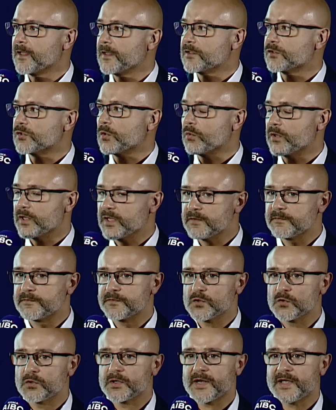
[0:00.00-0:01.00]
So if
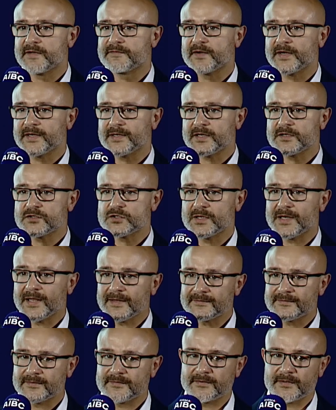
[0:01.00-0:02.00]
you're a financial
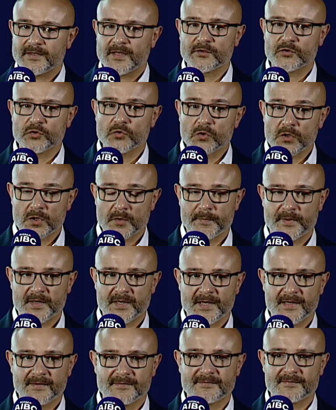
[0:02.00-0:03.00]
entity and you
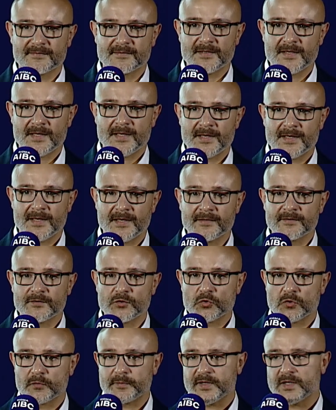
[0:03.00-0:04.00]
operate in the
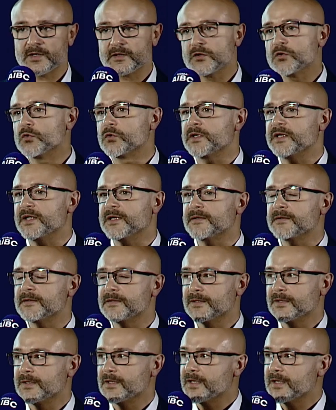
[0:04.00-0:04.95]
European Union,